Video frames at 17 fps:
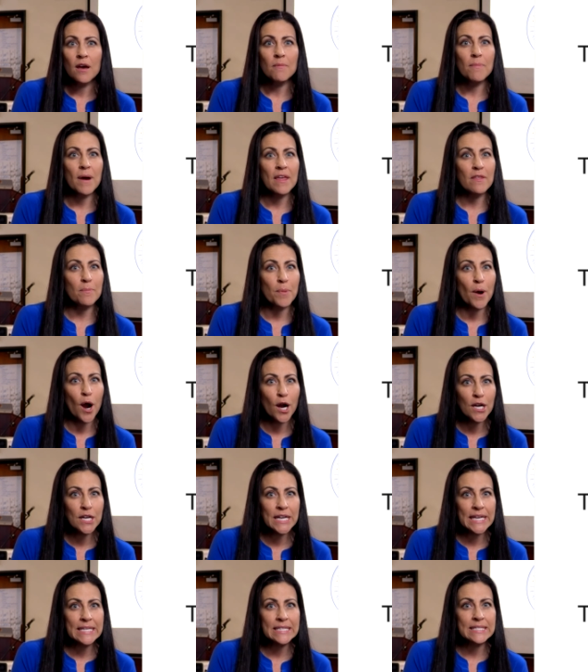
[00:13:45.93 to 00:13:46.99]
by the
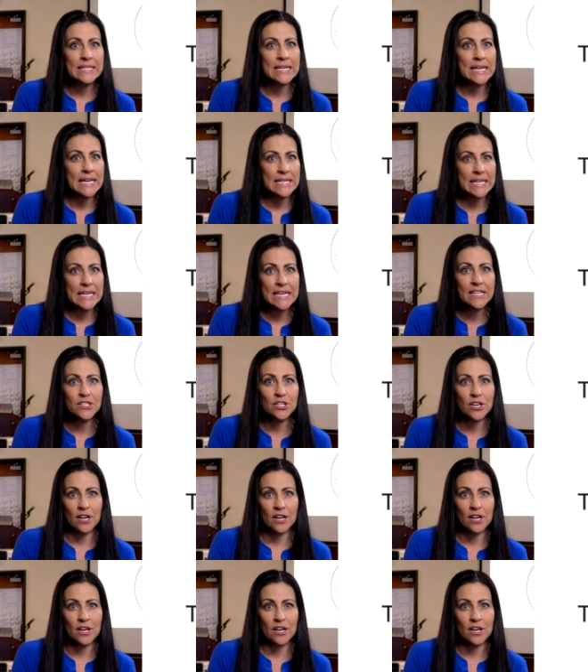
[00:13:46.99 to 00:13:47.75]
parties in each